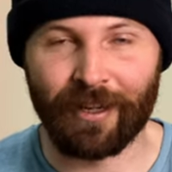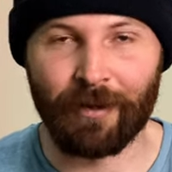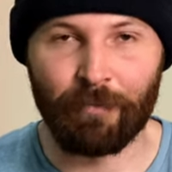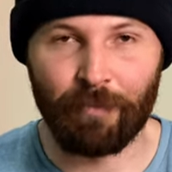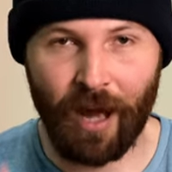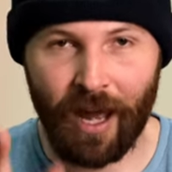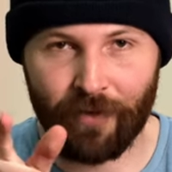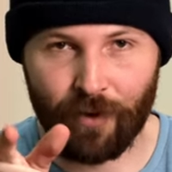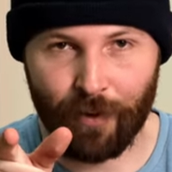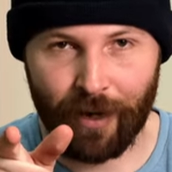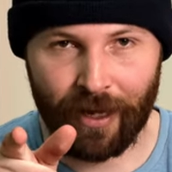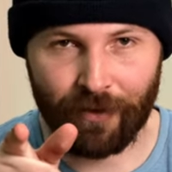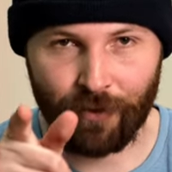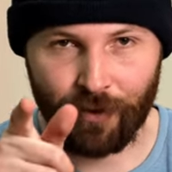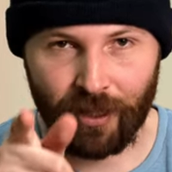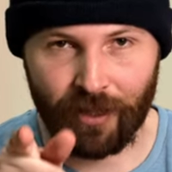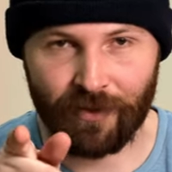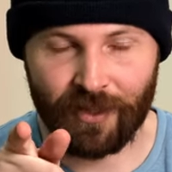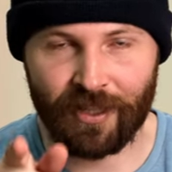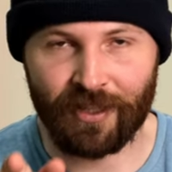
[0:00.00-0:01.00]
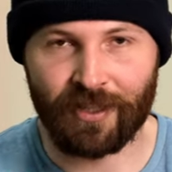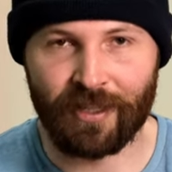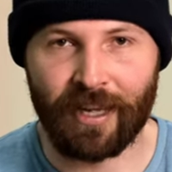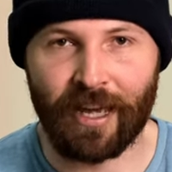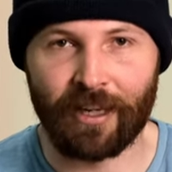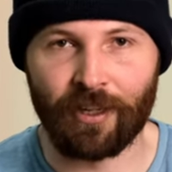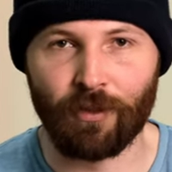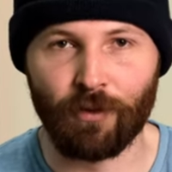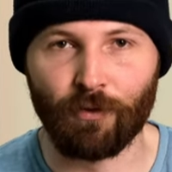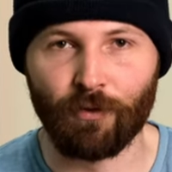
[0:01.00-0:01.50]
and by the way, if you live in a
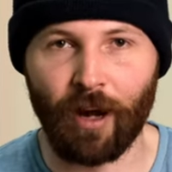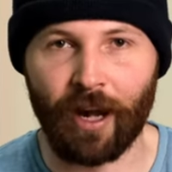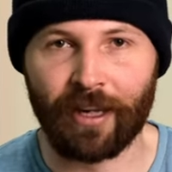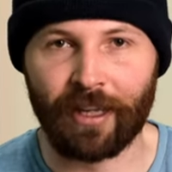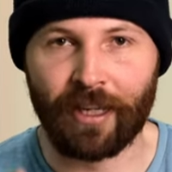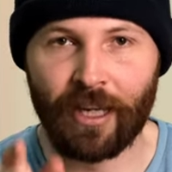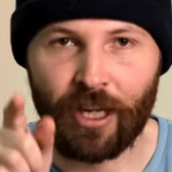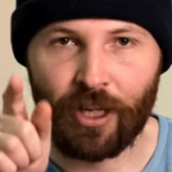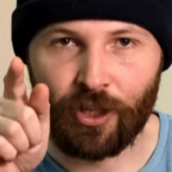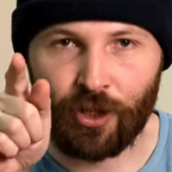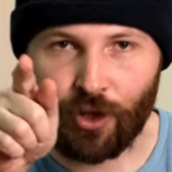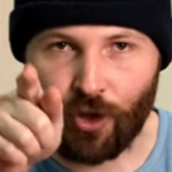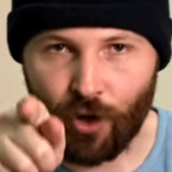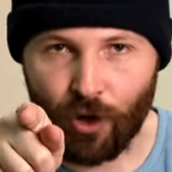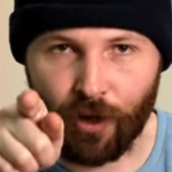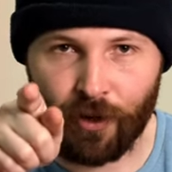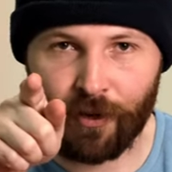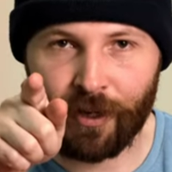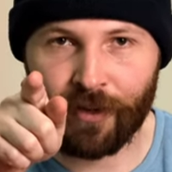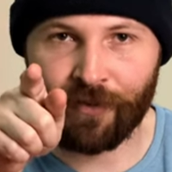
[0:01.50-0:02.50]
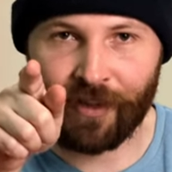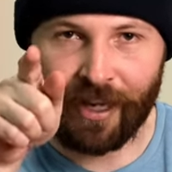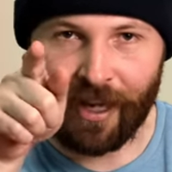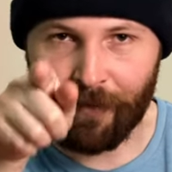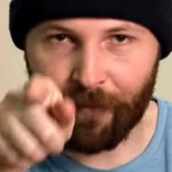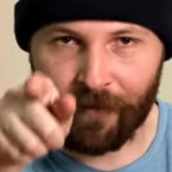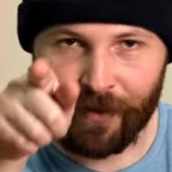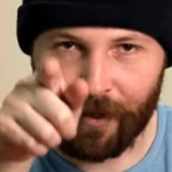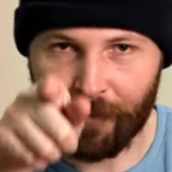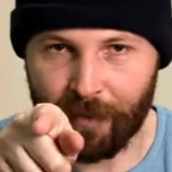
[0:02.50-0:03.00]
CAQ riding, you're the
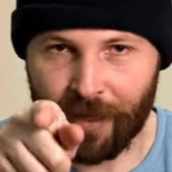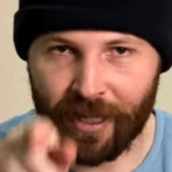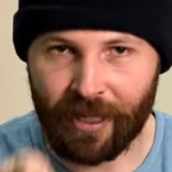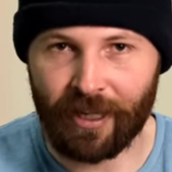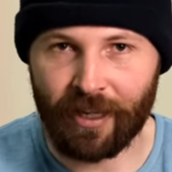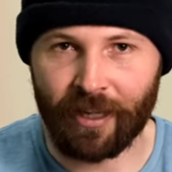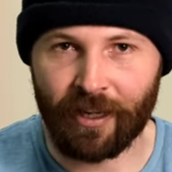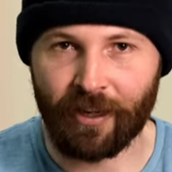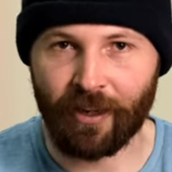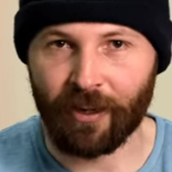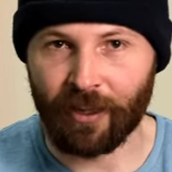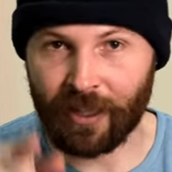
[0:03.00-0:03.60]
MVP here.